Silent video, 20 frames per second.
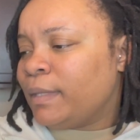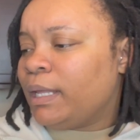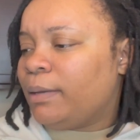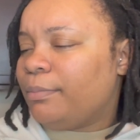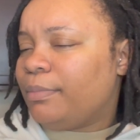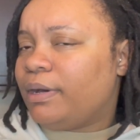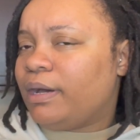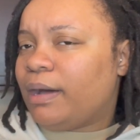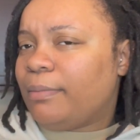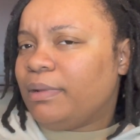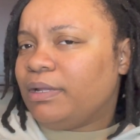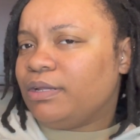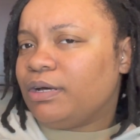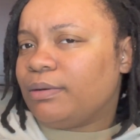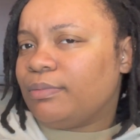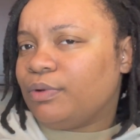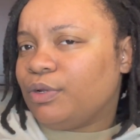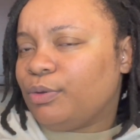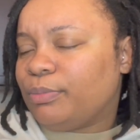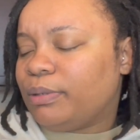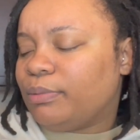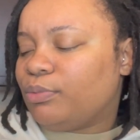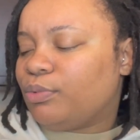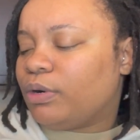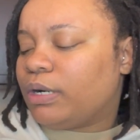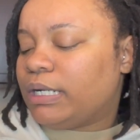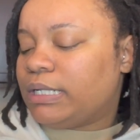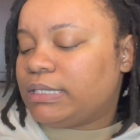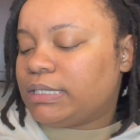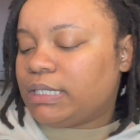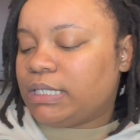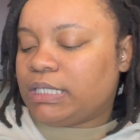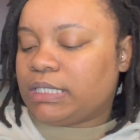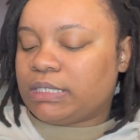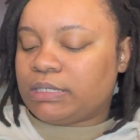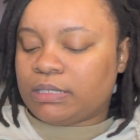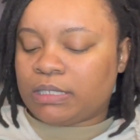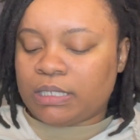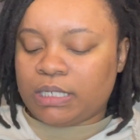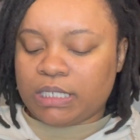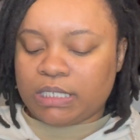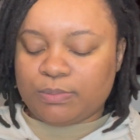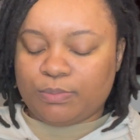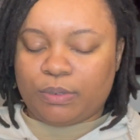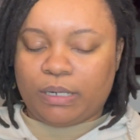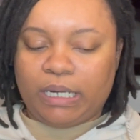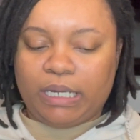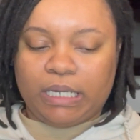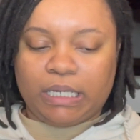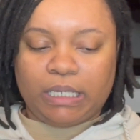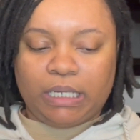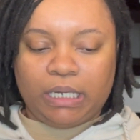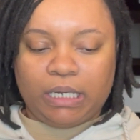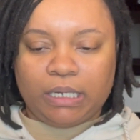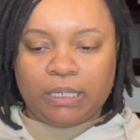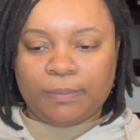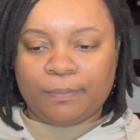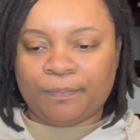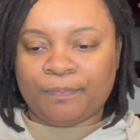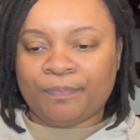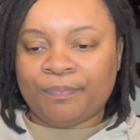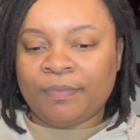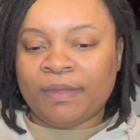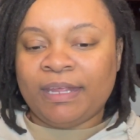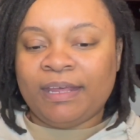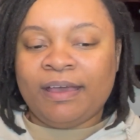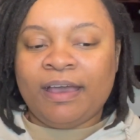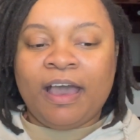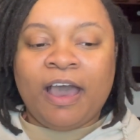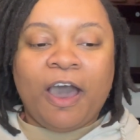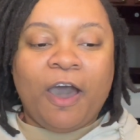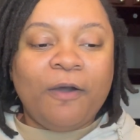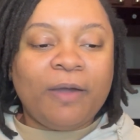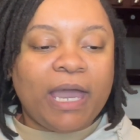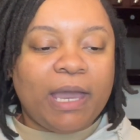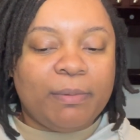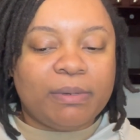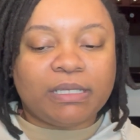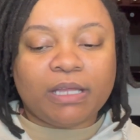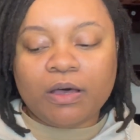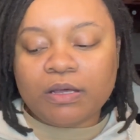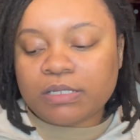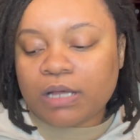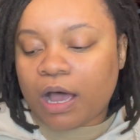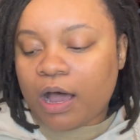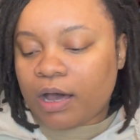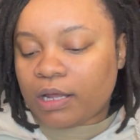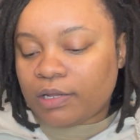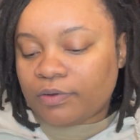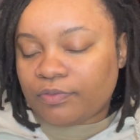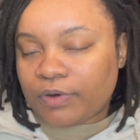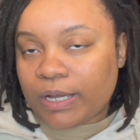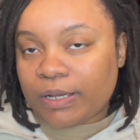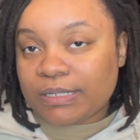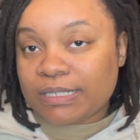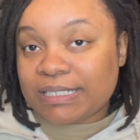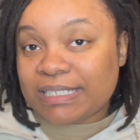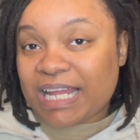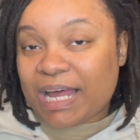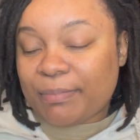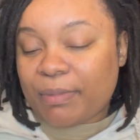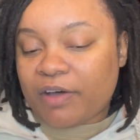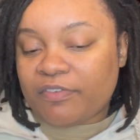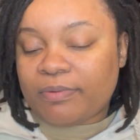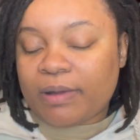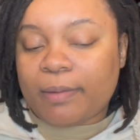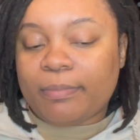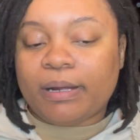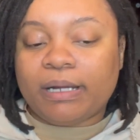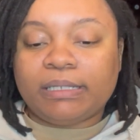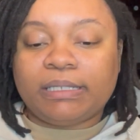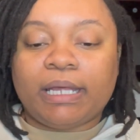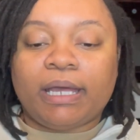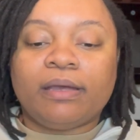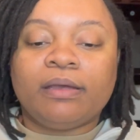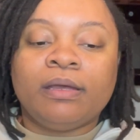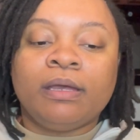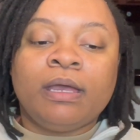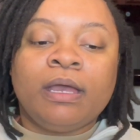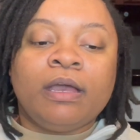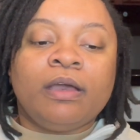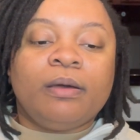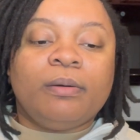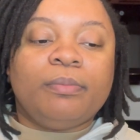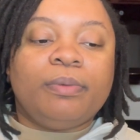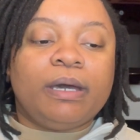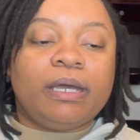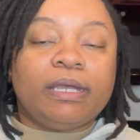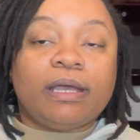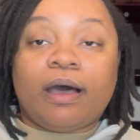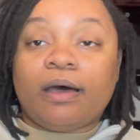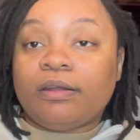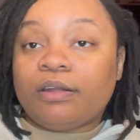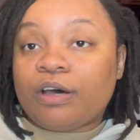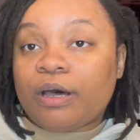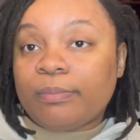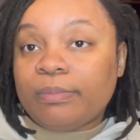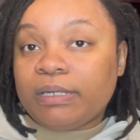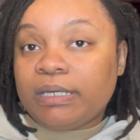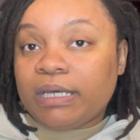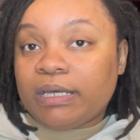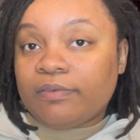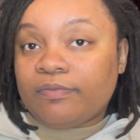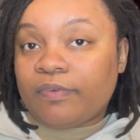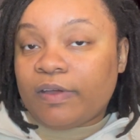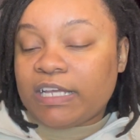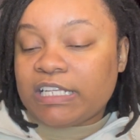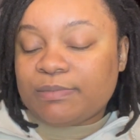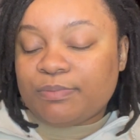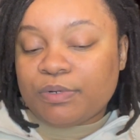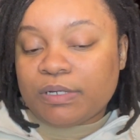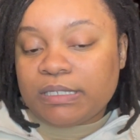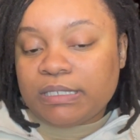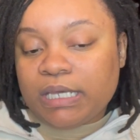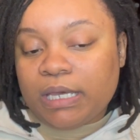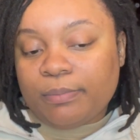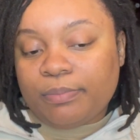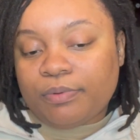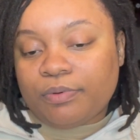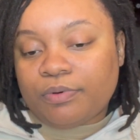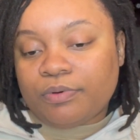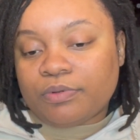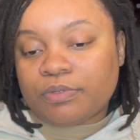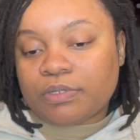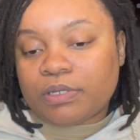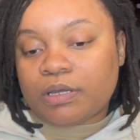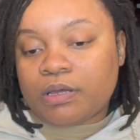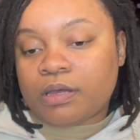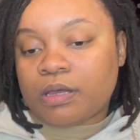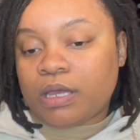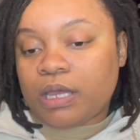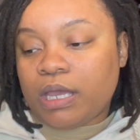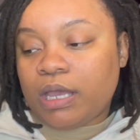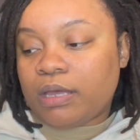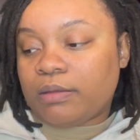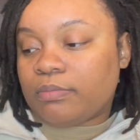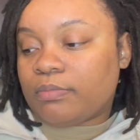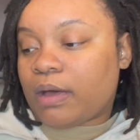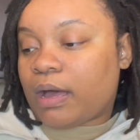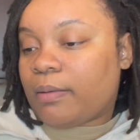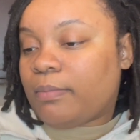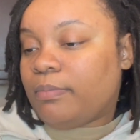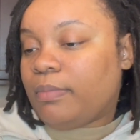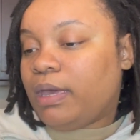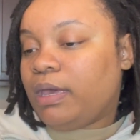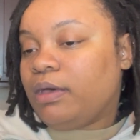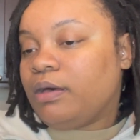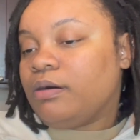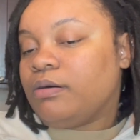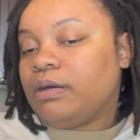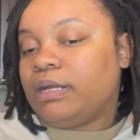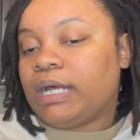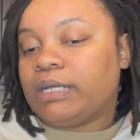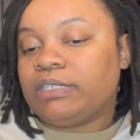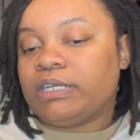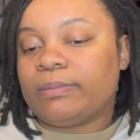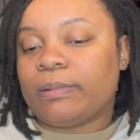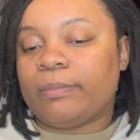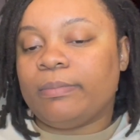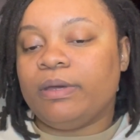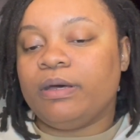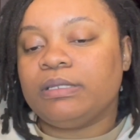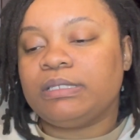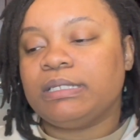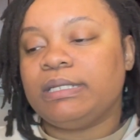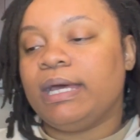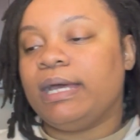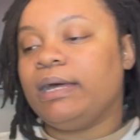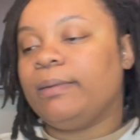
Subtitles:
But I'm gonna look a little bit more into this brand. Okay, but those are all the fragrances that I bought for my birthday. But y'all know I'll be getting Facebook samples in my mail, and I checked my mail today.